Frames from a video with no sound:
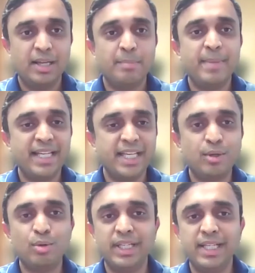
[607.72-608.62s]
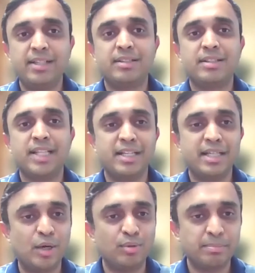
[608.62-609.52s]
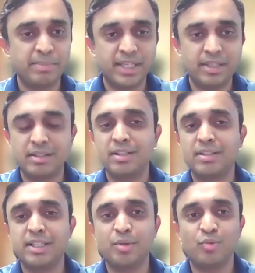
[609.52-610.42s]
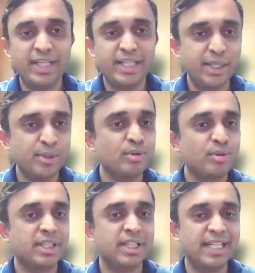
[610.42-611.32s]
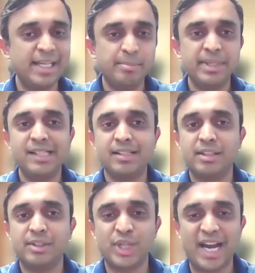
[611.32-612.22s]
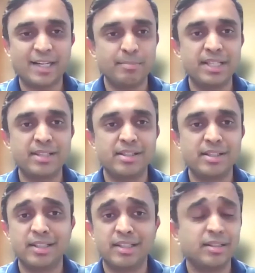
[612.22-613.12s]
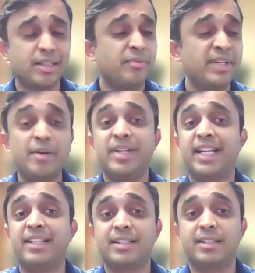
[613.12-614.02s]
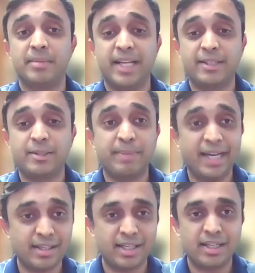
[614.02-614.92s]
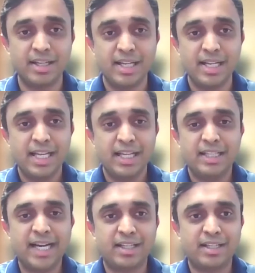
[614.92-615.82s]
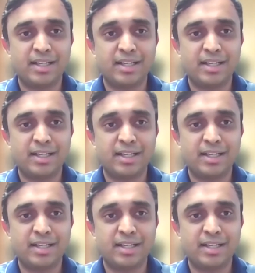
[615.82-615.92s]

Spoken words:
many colleagues sent out their pictures and the videos and the emails and the chat messages. This is how we never expected that